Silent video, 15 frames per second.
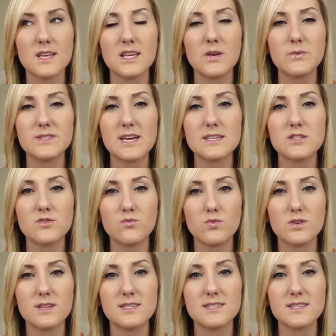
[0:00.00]
He was acting
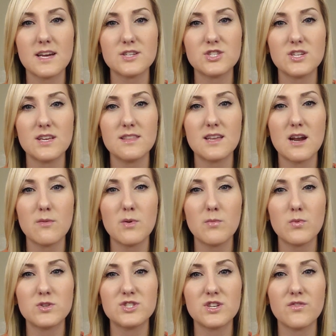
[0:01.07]
really sketchy, and then I
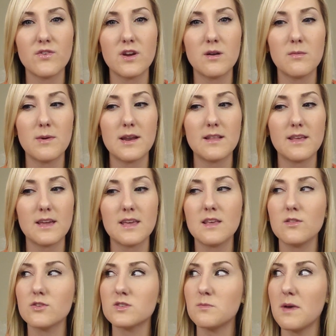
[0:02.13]
remember when she confronted him about it, like,
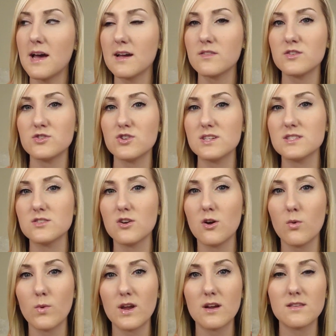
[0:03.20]
he looked back at the dresser
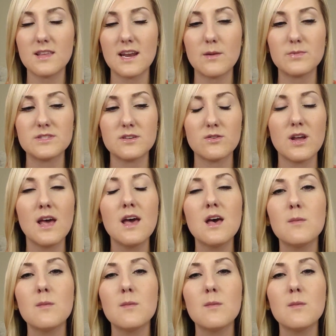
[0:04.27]
all weird in that episode.